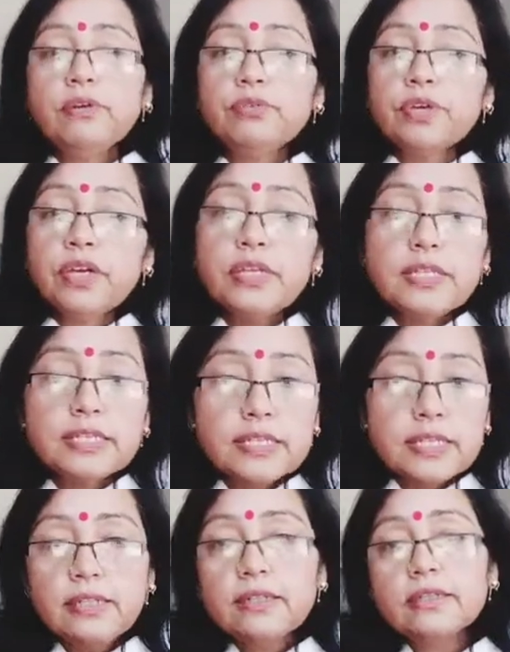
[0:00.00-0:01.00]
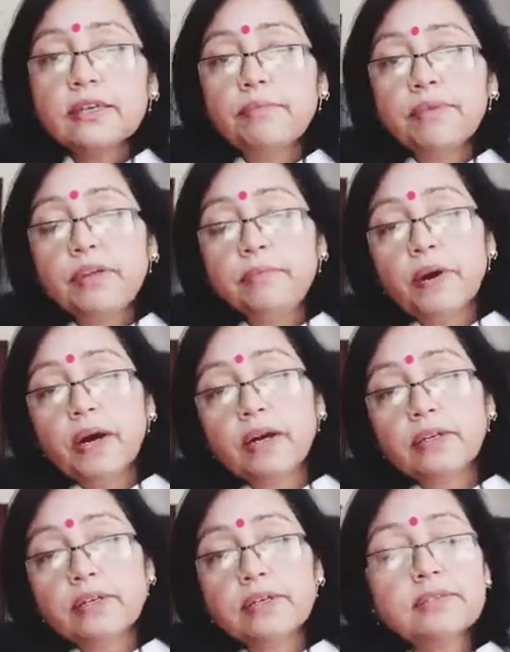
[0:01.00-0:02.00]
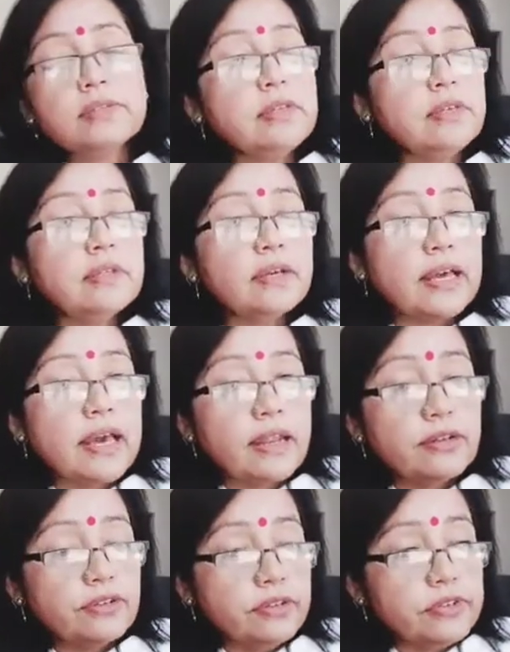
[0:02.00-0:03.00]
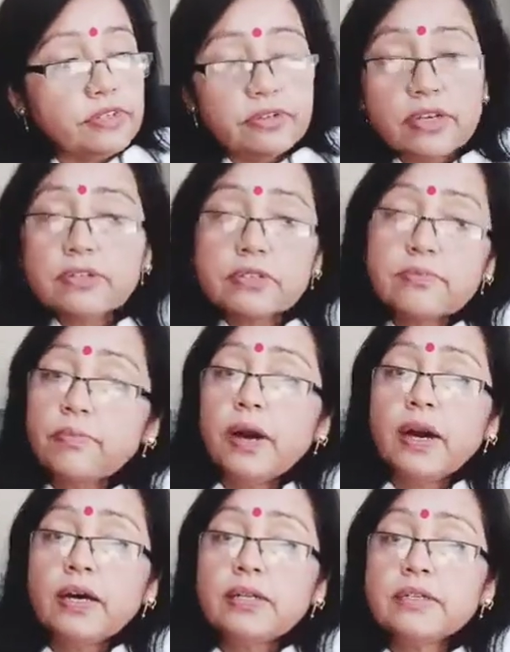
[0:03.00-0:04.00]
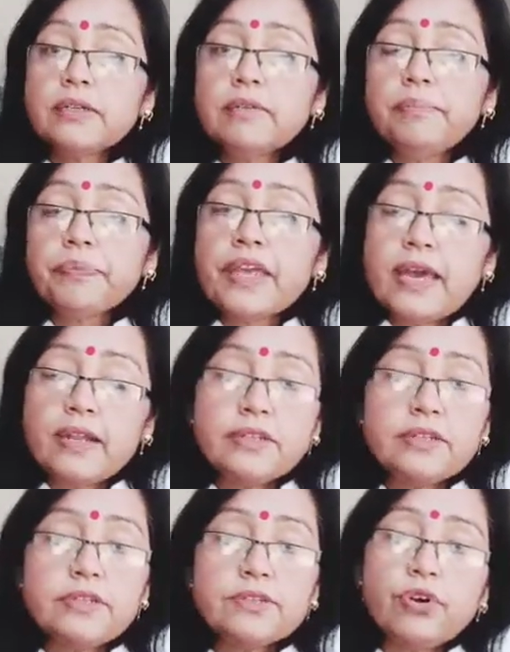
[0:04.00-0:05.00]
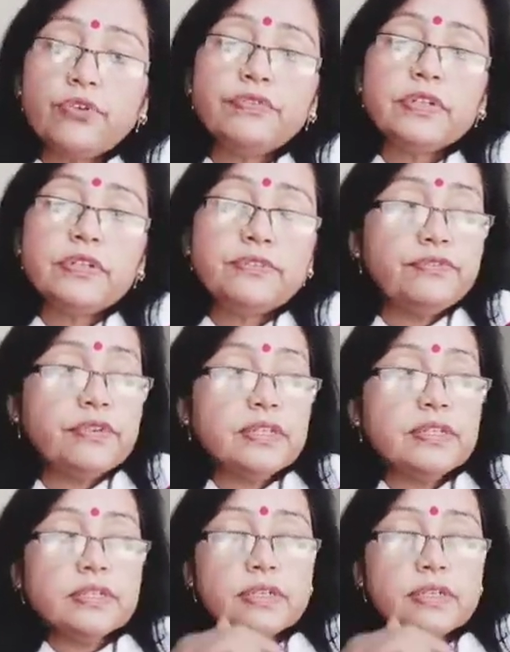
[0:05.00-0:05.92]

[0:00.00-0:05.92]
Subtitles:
Okay, see the summary part, see the characteristics part, characters of the different